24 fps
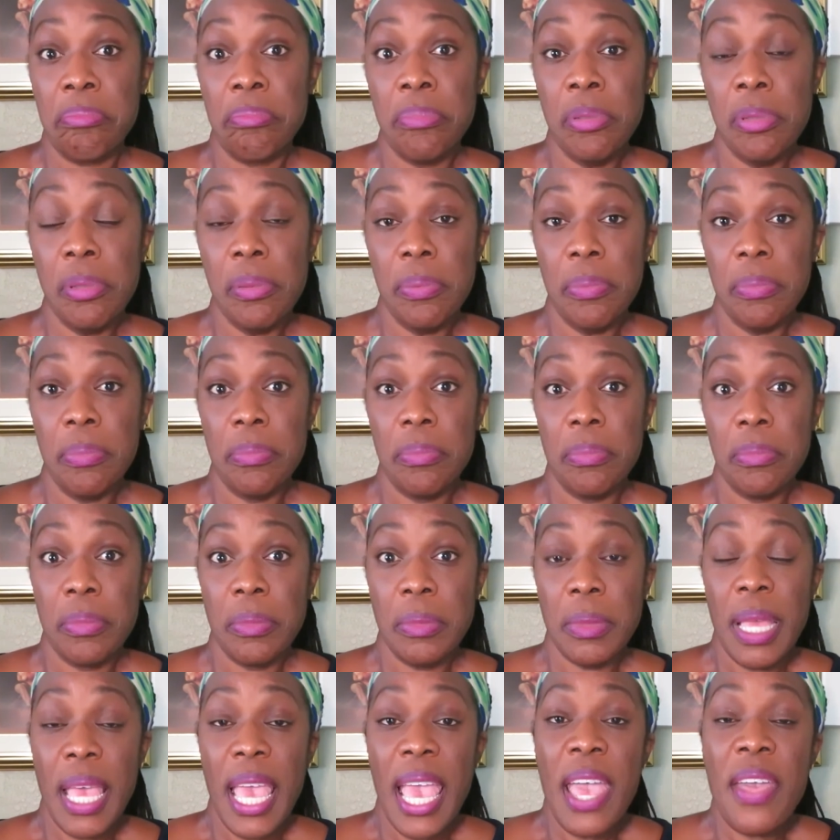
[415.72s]
Ooh.
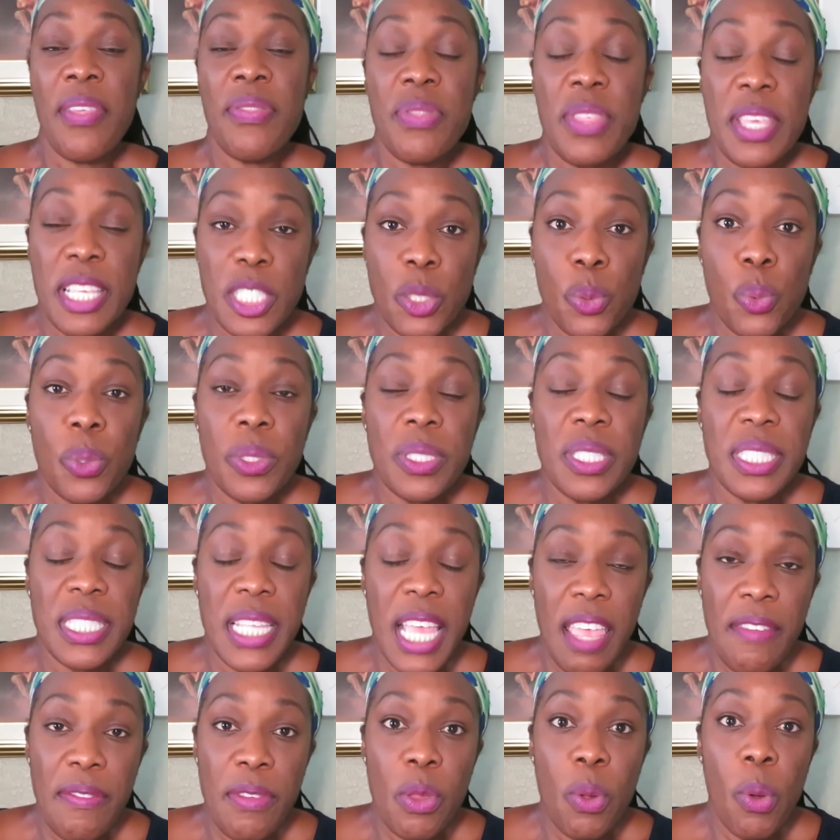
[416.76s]
And this will
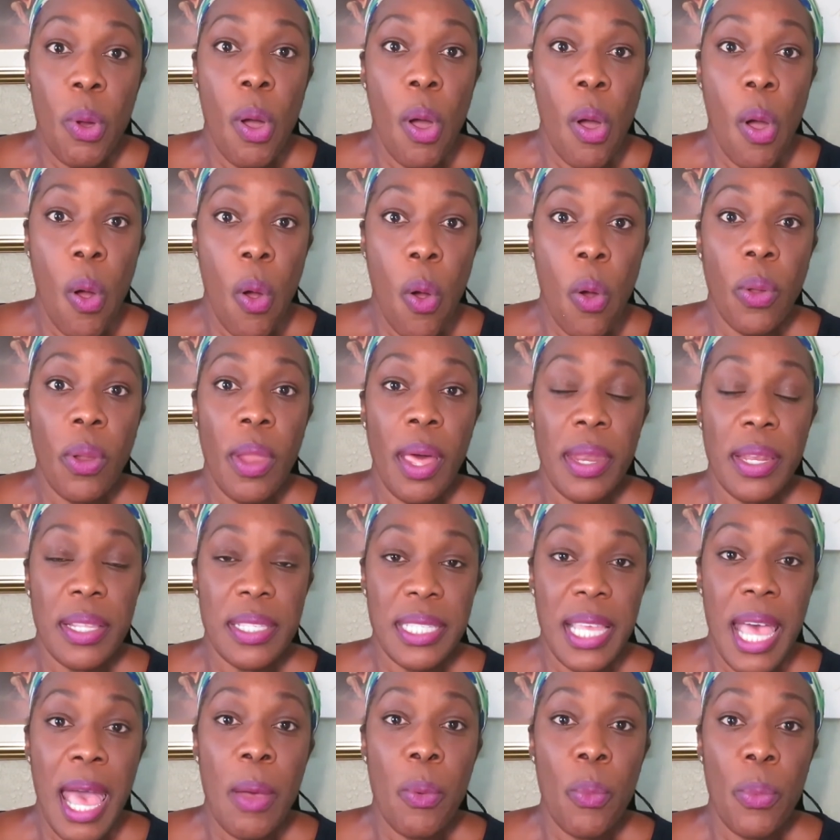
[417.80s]
save you a whole lot of
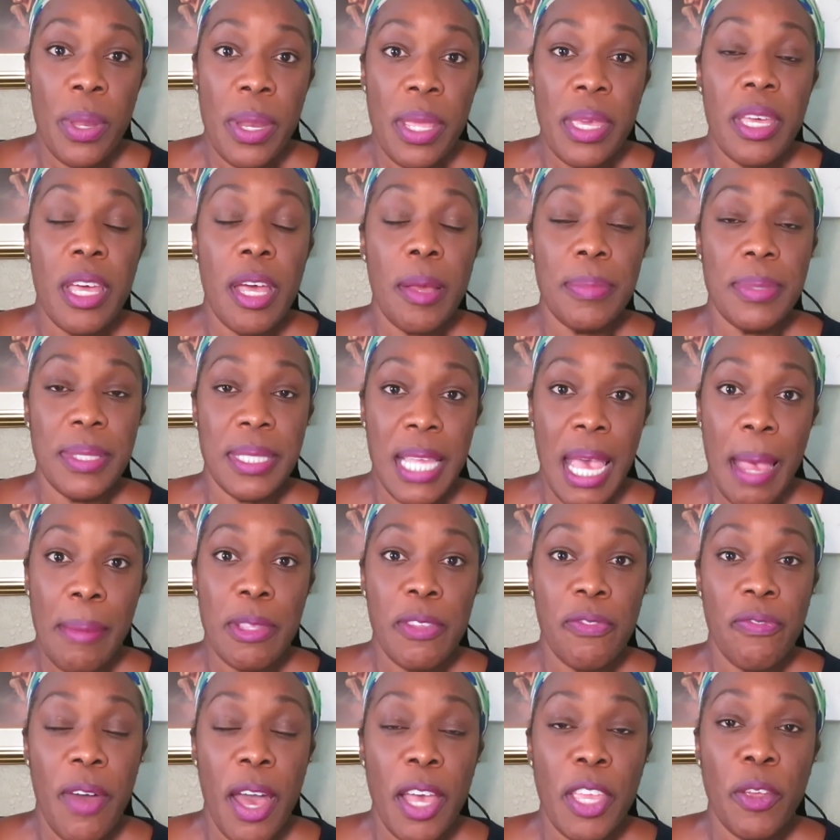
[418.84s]
time when it comes time
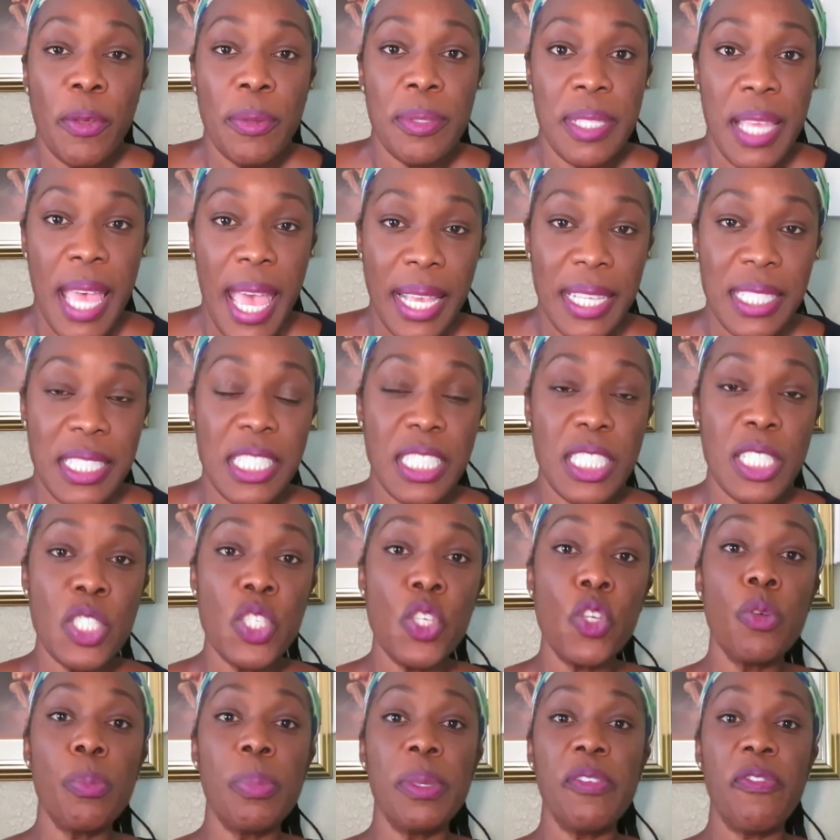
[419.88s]
to file your taxes,
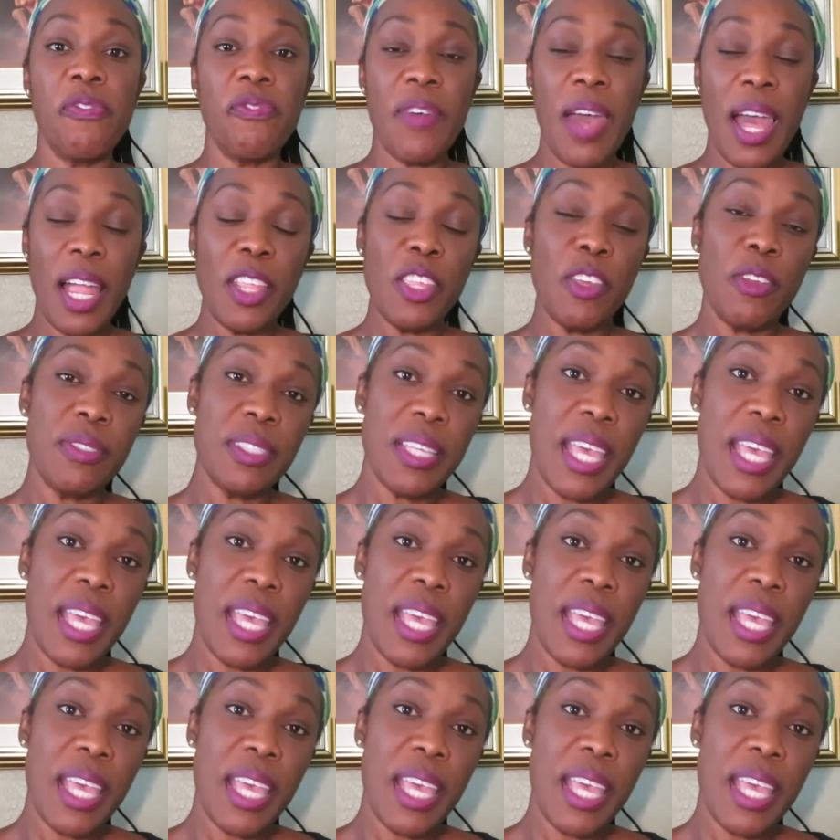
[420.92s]
and you'll be filing your